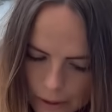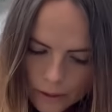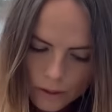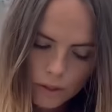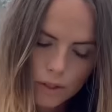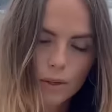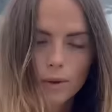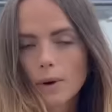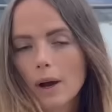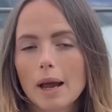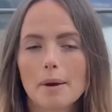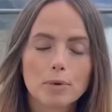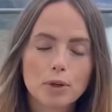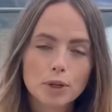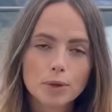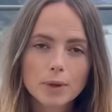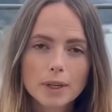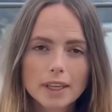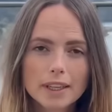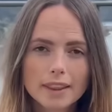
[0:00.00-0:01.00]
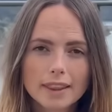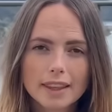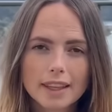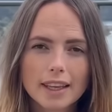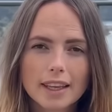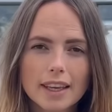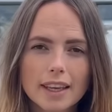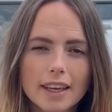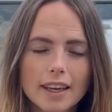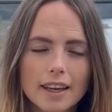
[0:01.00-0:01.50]
So I'm doing
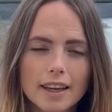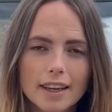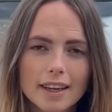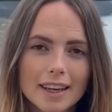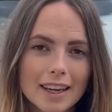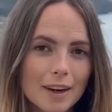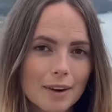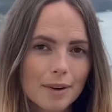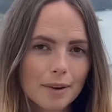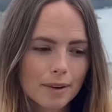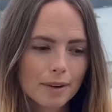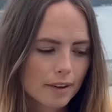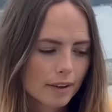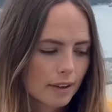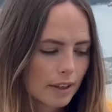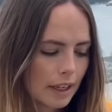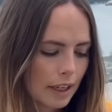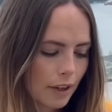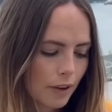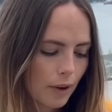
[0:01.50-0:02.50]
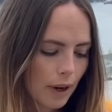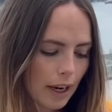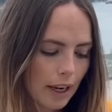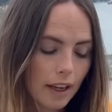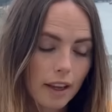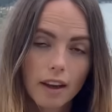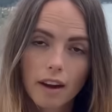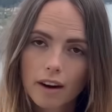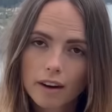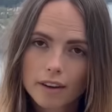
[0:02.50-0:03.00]
the knitcrate
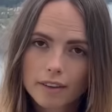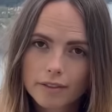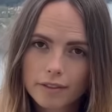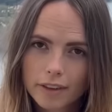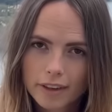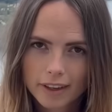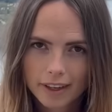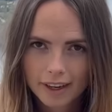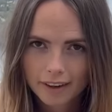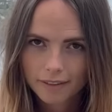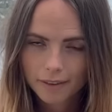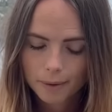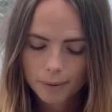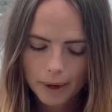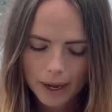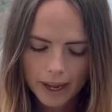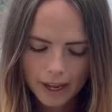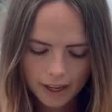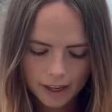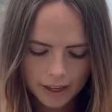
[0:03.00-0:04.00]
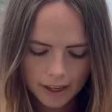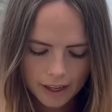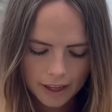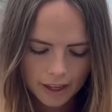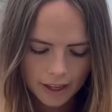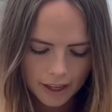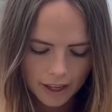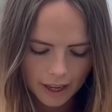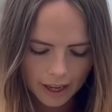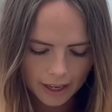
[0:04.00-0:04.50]
yarn for the giveaway,
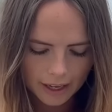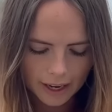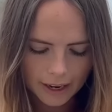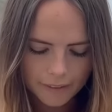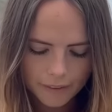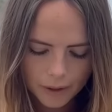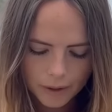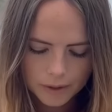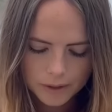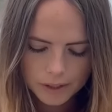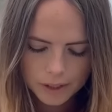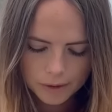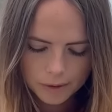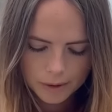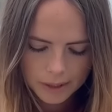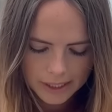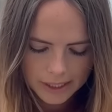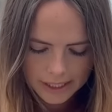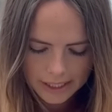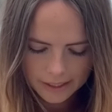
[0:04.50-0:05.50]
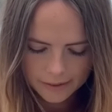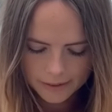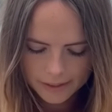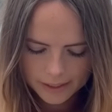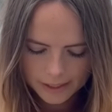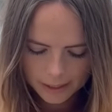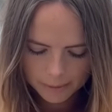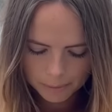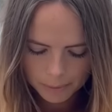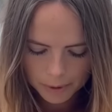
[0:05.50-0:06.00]
and I've also received
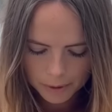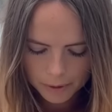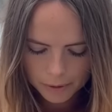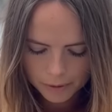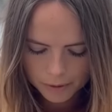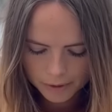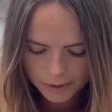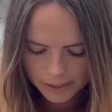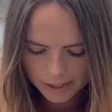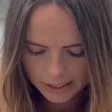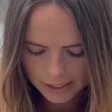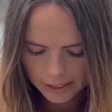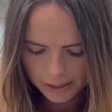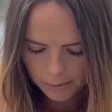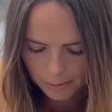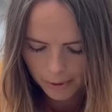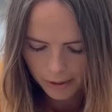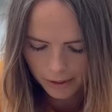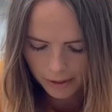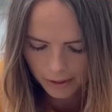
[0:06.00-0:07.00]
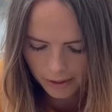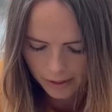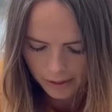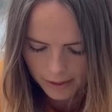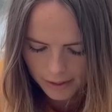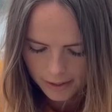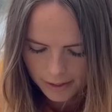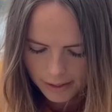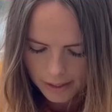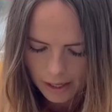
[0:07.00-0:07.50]
some beautiful stitch
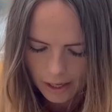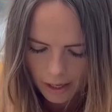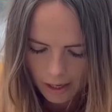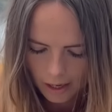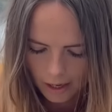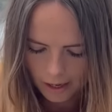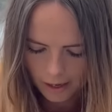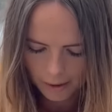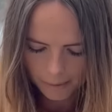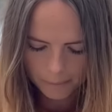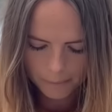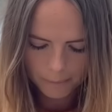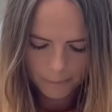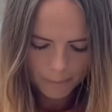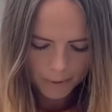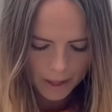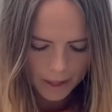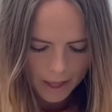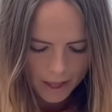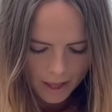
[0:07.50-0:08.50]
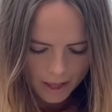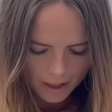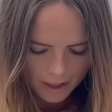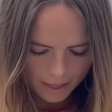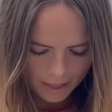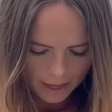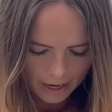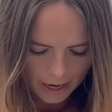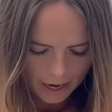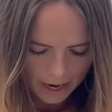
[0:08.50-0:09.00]
markers
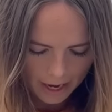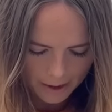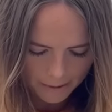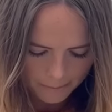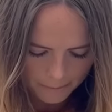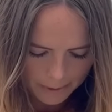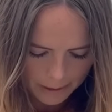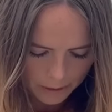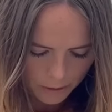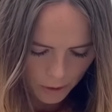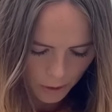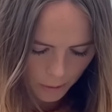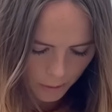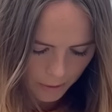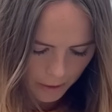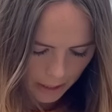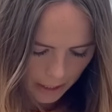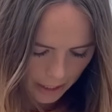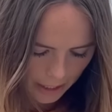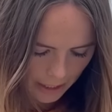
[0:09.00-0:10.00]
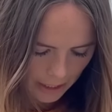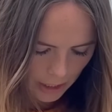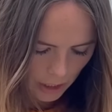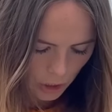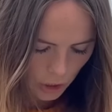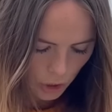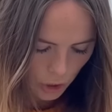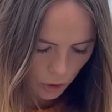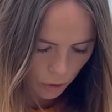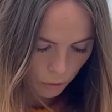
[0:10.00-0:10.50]
that I've been told that I can
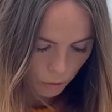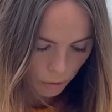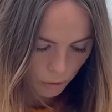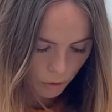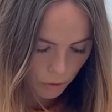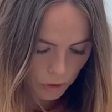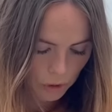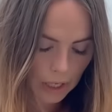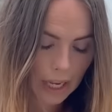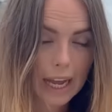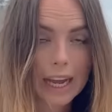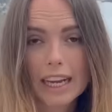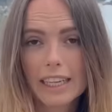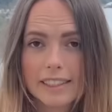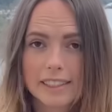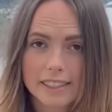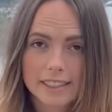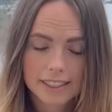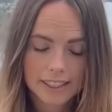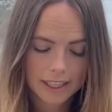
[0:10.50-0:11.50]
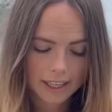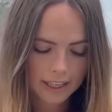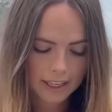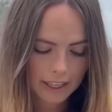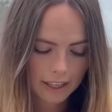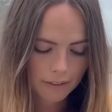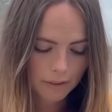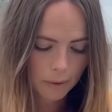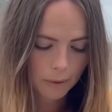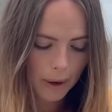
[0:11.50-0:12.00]
use as a
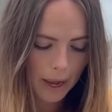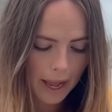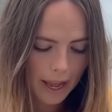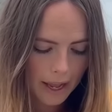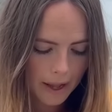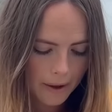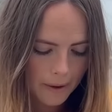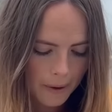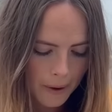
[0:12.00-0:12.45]
giveaway.